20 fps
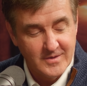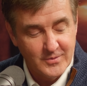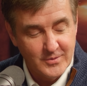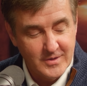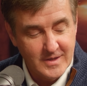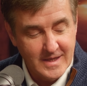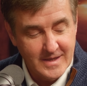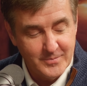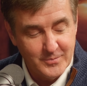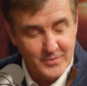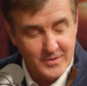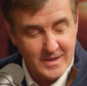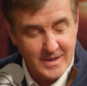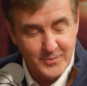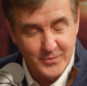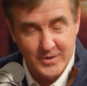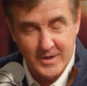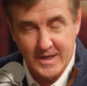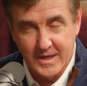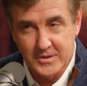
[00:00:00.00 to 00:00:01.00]
Well, I'm
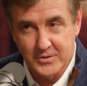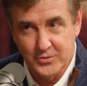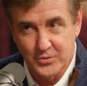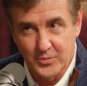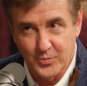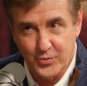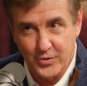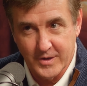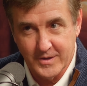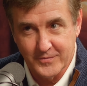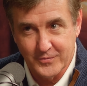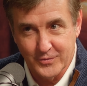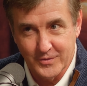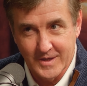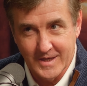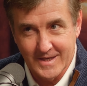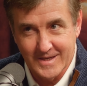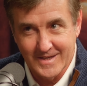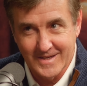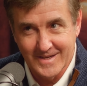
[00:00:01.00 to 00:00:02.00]
going to ask you to pray for
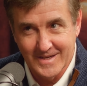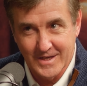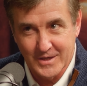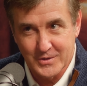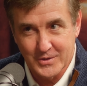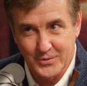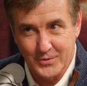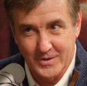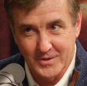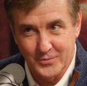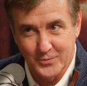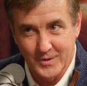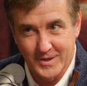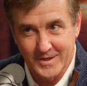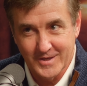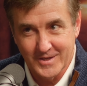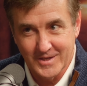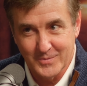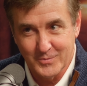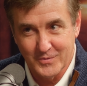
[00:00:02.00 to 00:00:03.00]
that next great
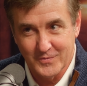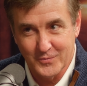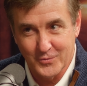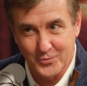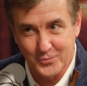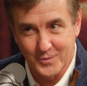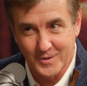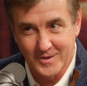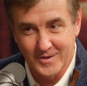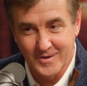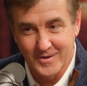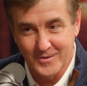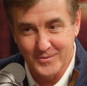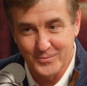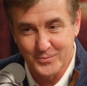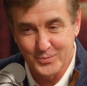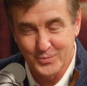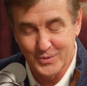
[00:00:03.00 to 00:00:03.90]
awakening before we go.